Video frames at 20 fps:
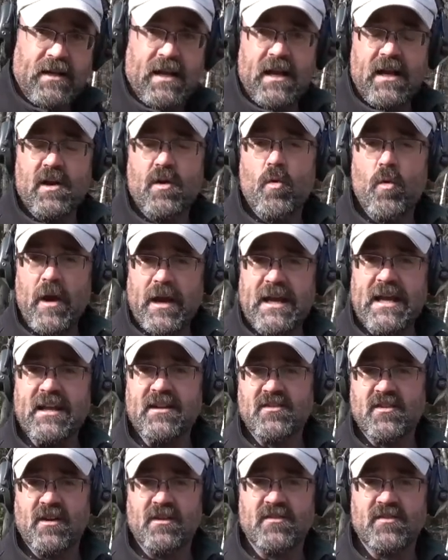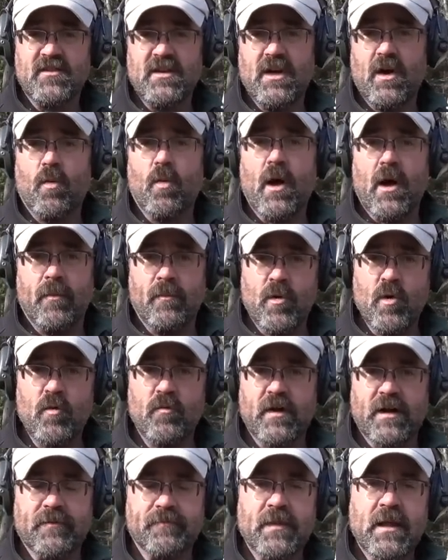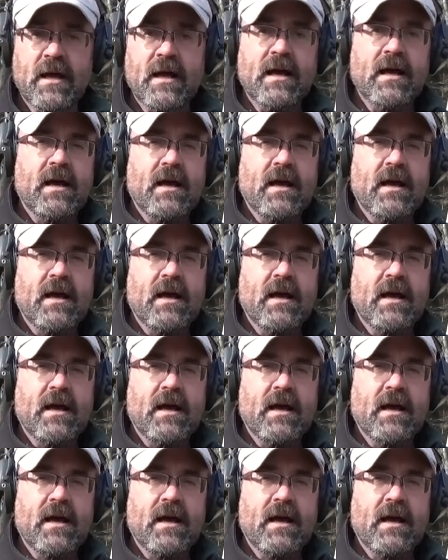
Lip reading: Getting quick hits on steel while moving.